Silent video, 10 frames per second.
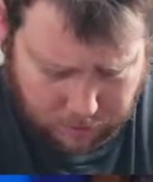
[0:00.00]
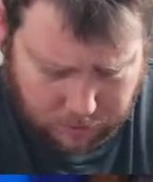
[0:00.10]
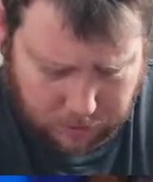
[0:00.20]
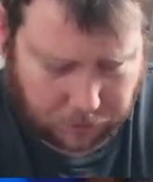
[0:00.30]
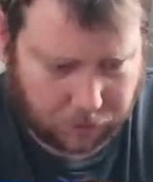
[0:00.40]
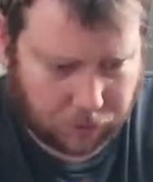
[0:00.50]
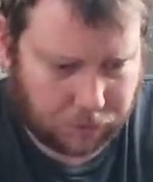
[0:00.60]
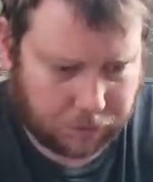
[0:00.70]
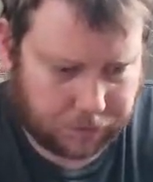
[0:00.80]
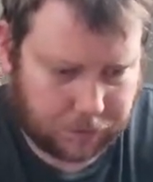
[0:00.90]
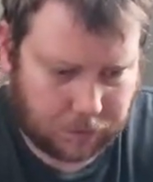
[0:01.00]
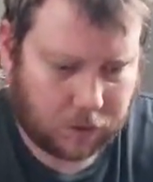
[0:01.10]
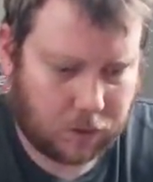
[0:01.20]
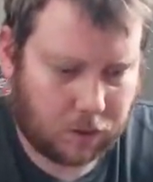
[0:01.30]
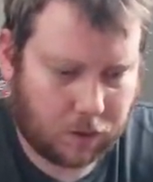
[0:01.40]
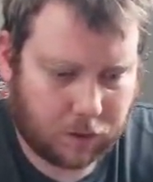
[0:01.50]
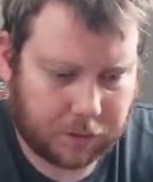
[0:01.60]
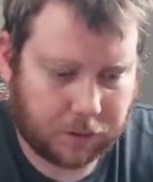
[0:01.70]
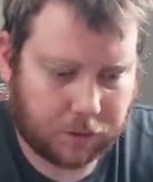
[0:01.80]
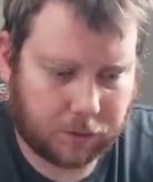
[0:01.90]
So
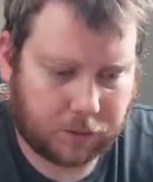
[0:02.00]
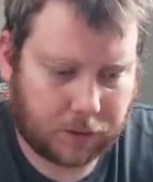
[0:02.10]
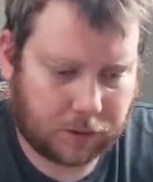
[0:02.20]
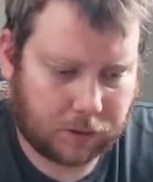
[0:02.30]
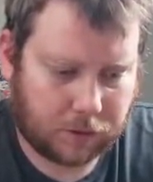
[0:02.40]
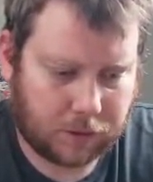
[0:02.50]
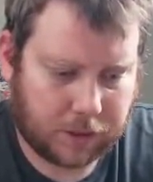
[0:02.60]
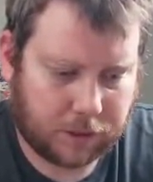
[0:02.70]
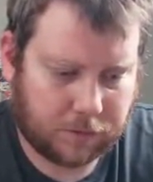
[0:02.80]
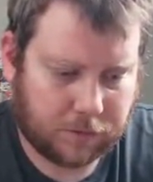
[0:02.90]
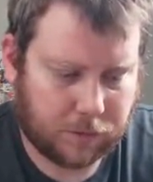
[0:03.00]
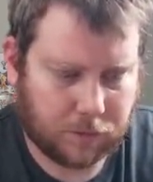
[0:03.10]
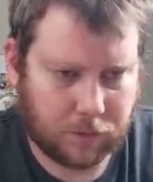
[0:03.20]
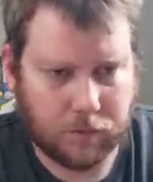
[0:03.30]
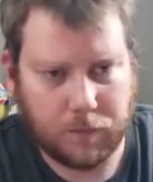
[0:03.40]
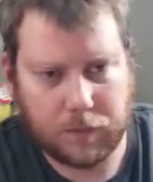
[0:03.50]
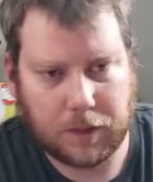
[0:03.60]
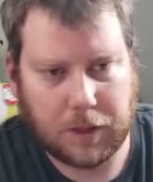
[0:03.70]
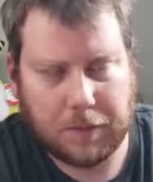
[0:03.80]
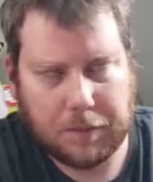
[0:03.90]
did a little 3-card trade for
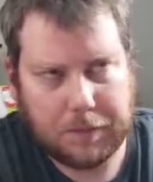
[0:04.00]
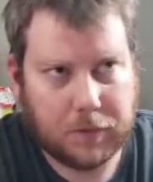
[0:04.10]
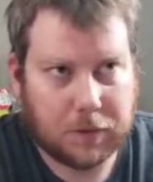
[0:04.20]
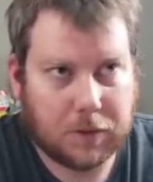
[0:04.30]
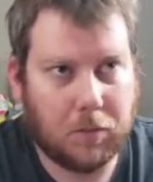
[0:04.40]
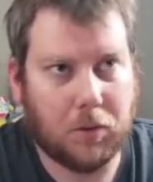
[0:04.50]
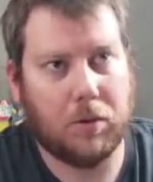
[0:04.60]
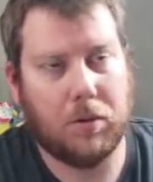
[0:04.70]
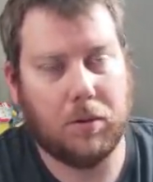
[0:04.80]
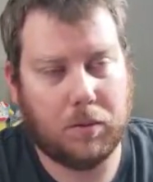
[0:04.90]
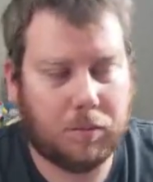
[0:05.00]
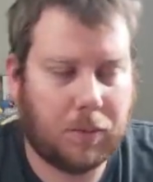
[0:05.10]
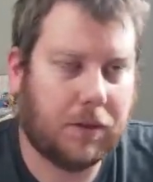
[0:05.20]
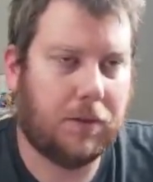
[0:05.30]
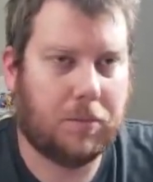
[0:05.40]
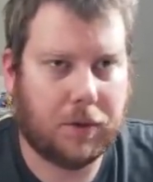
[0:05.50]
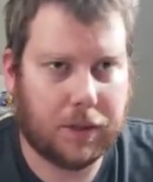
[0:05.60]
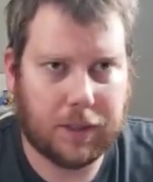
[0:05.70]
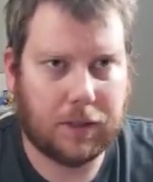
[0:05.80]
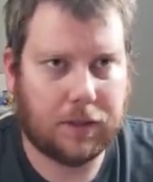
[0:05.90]
some more mildly
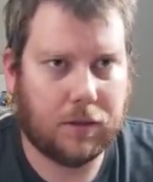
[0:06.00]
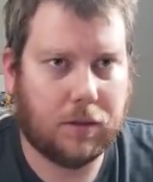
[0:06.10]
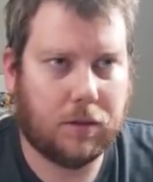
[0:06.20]
played